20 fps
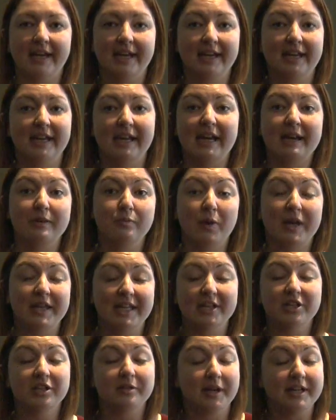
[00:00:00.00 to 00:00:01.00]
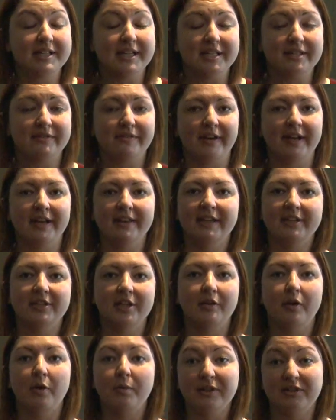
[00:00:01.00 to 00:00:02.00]
it, and when they do identify it they
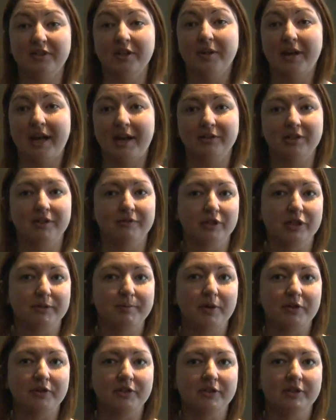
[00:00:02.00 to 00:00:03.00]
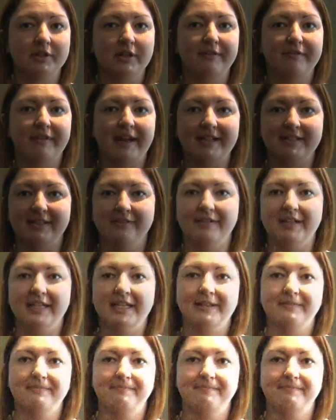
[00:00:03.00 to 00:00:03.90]
don't always know how to respond effectively.